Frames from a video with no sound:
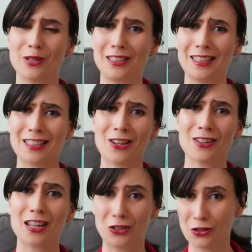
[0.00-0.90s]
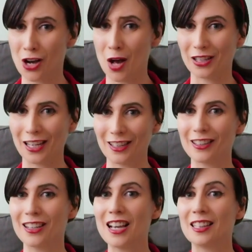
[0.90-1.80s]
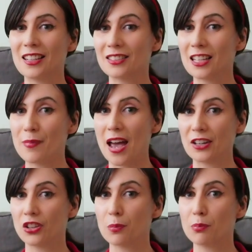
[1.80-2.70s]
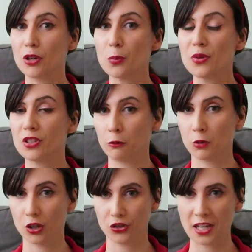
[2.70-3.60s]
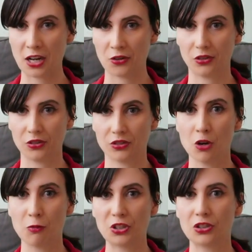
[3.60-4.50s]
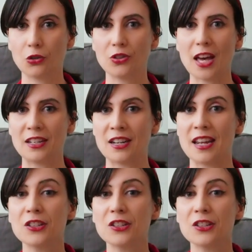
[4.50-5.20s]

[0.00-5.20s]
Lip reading: But let's not get too complicated. Let's get back to the purpose of workers' councils, which is so that an